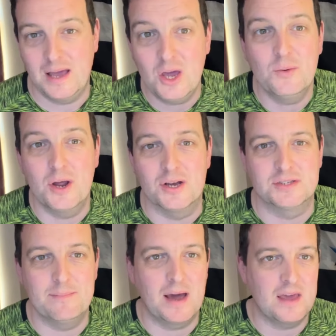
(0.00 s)
Who knows?
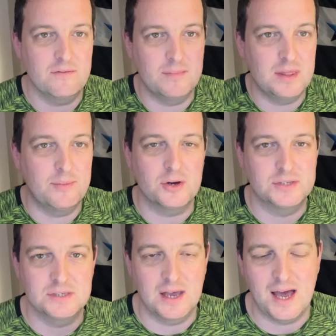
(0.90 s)
It might even be the
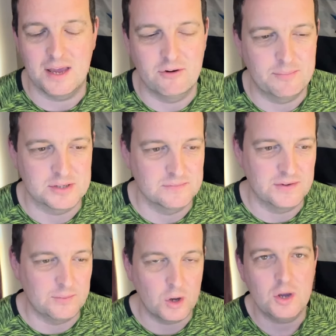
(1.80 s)
boxes are higher up or
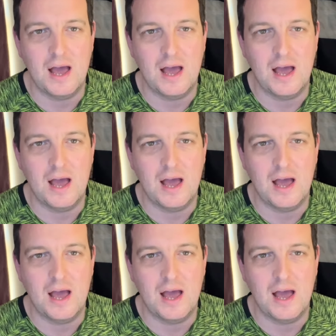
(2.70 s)
something.